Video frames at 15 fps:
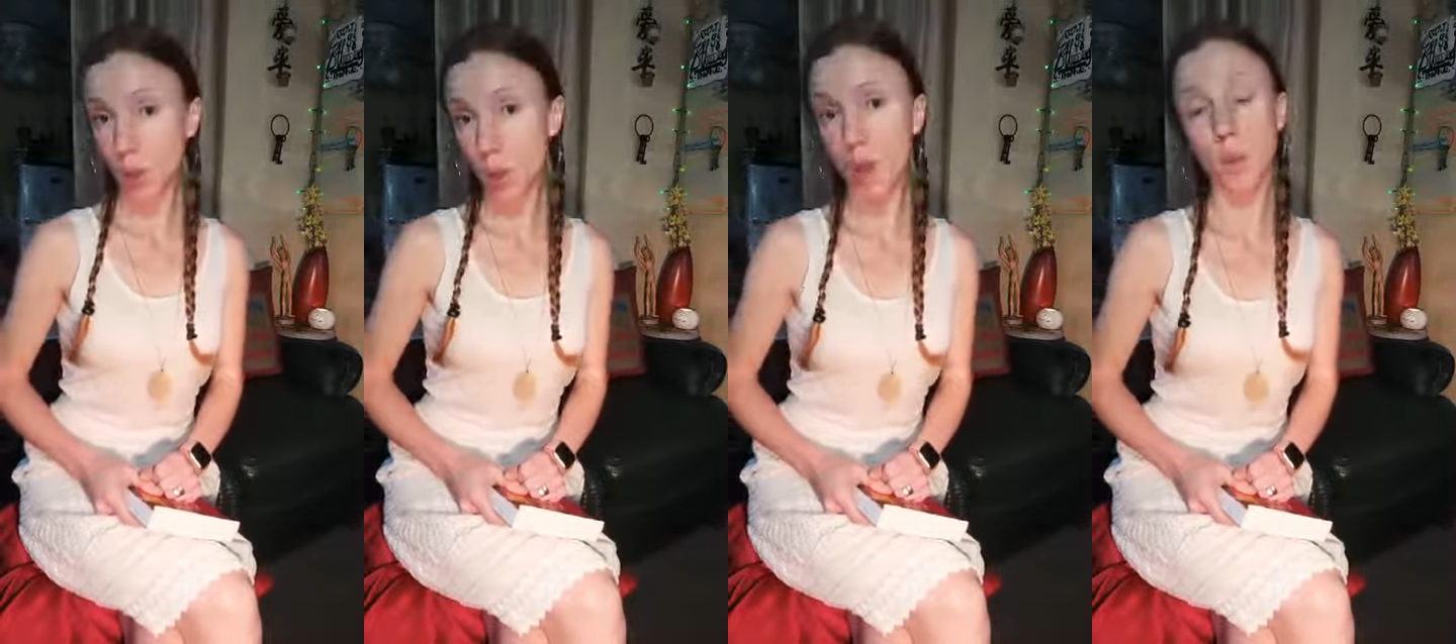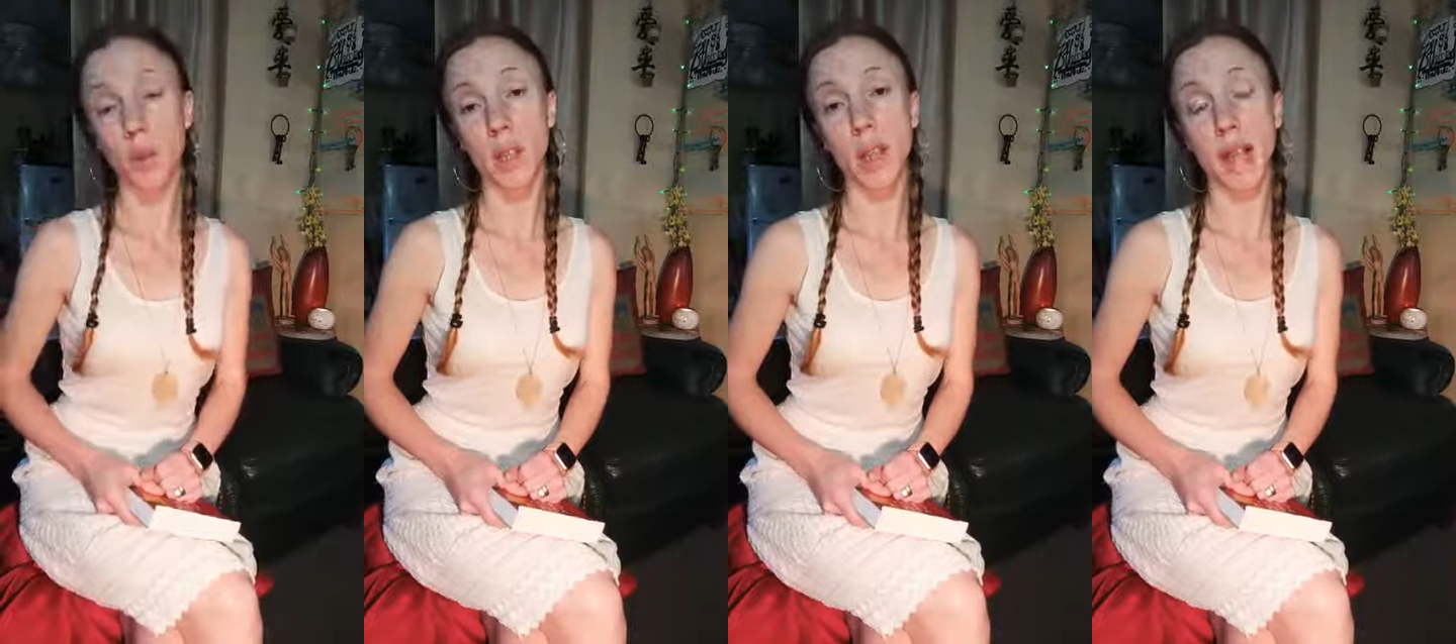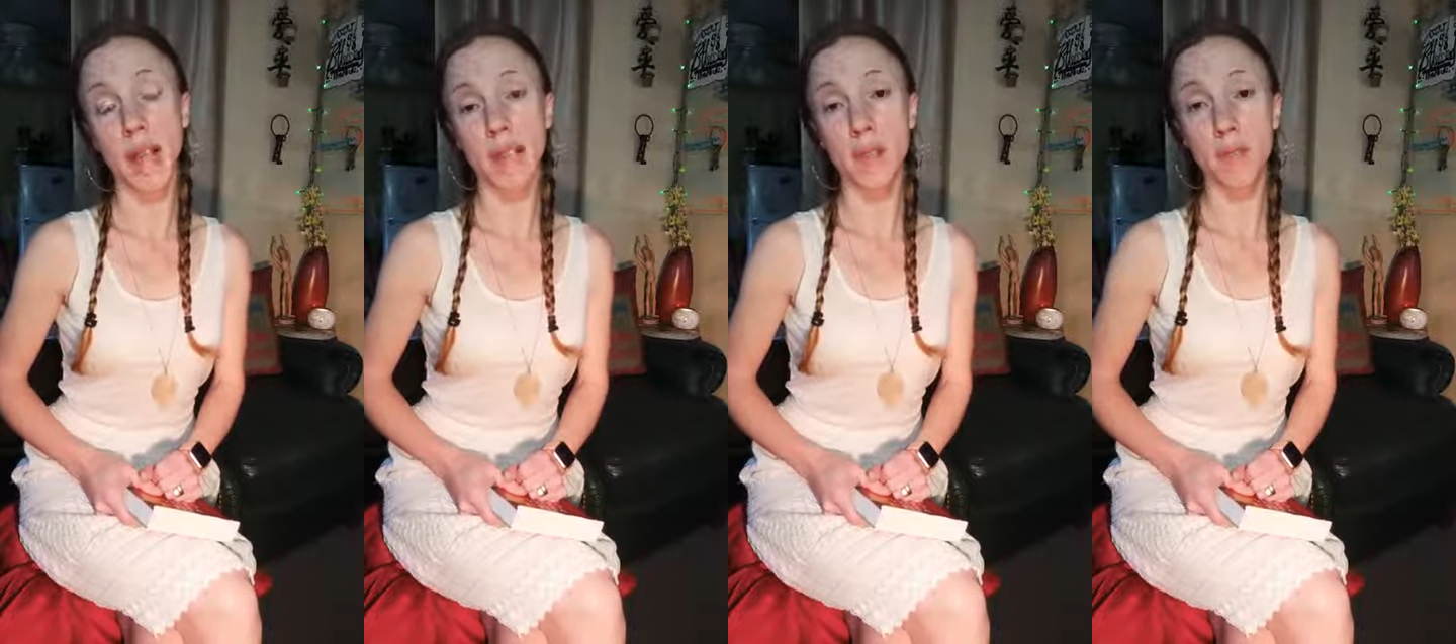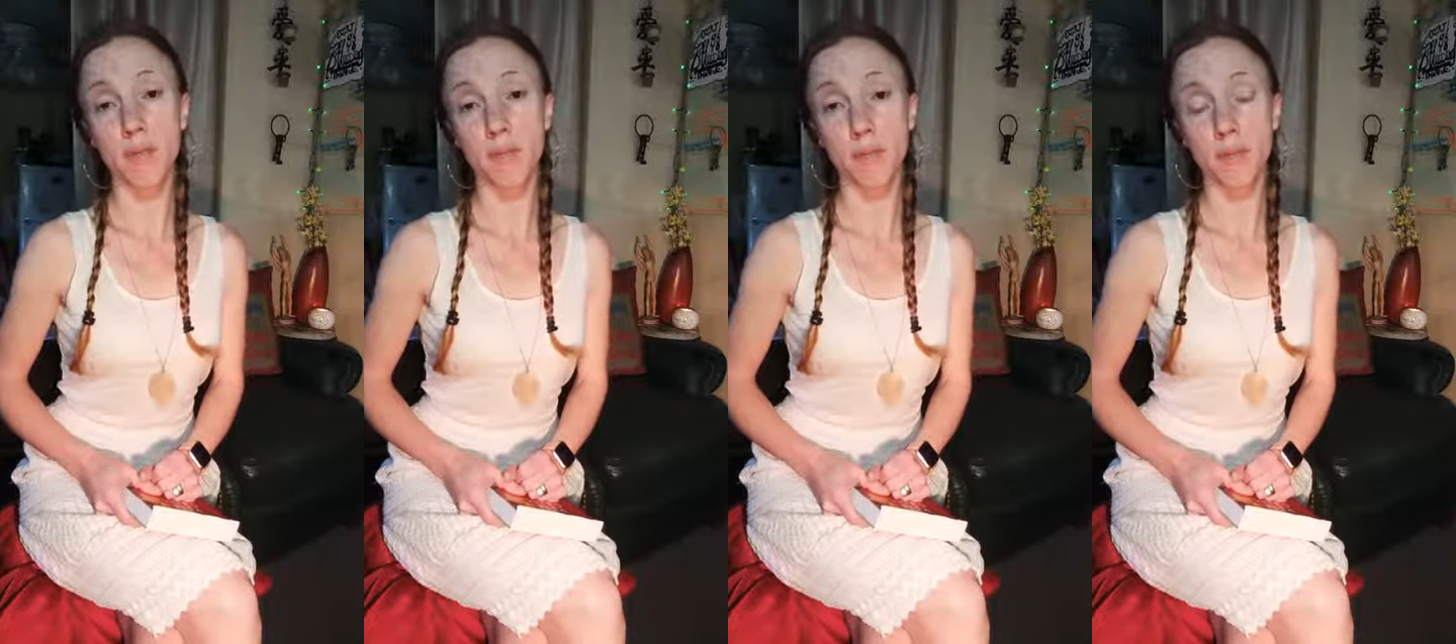your own
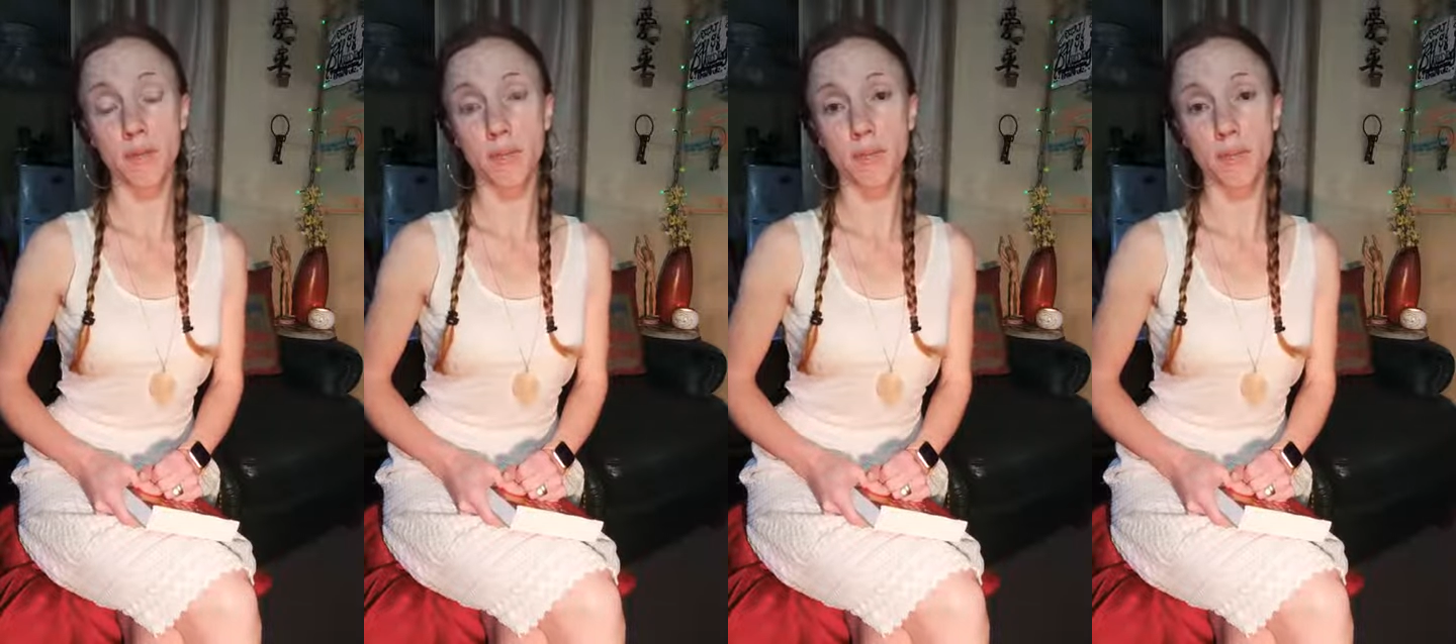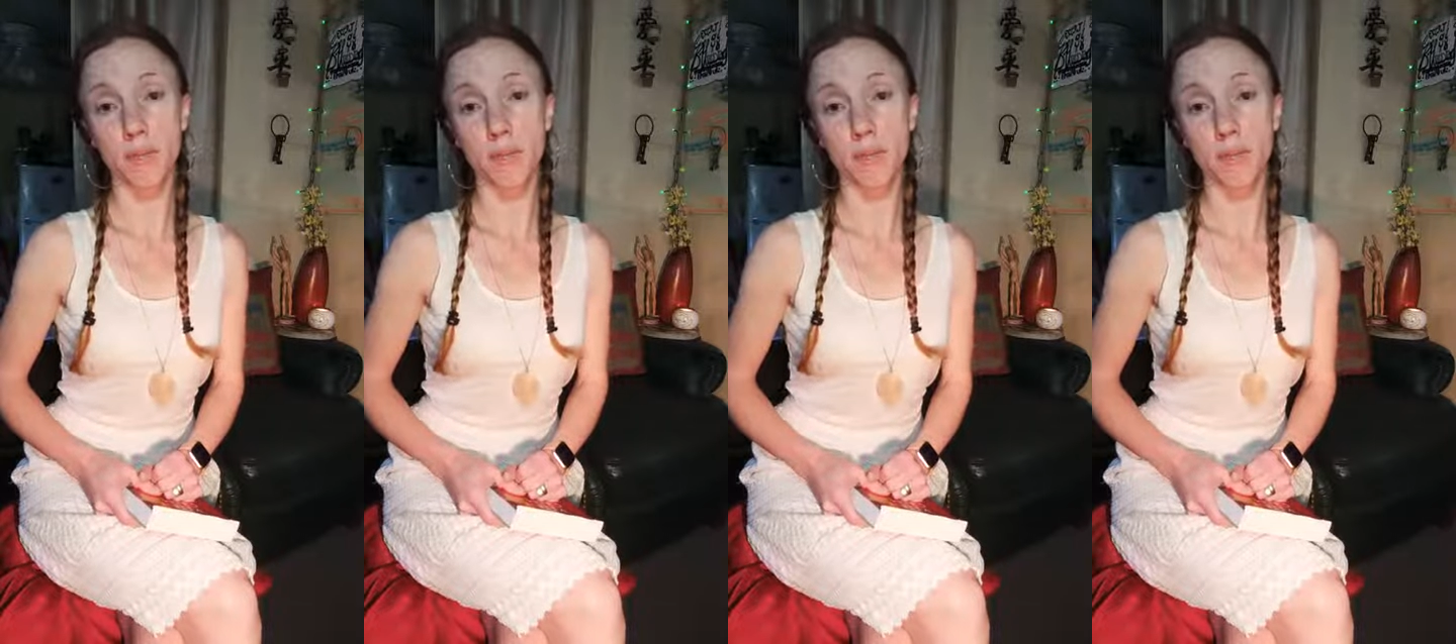life.